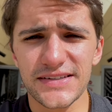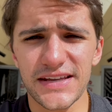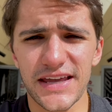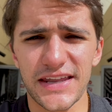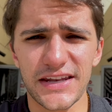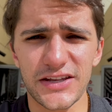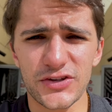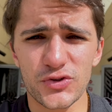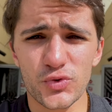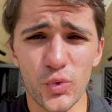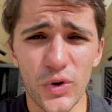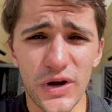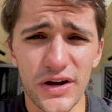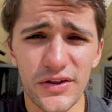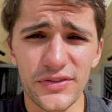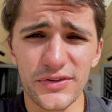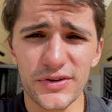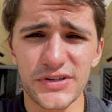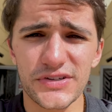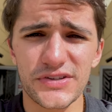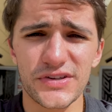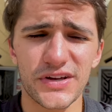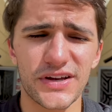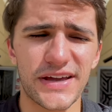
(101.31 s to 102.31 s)
And as well,
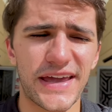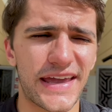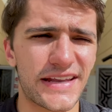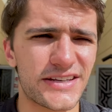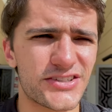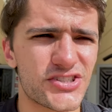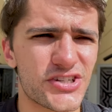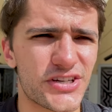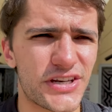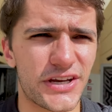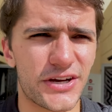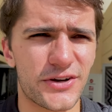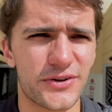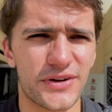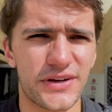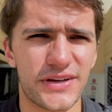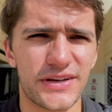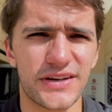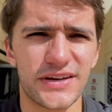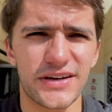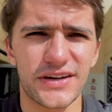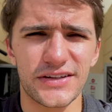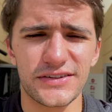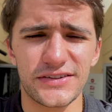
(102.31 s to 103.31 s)
there's an
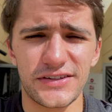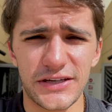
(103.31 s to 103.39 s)
engineering uh,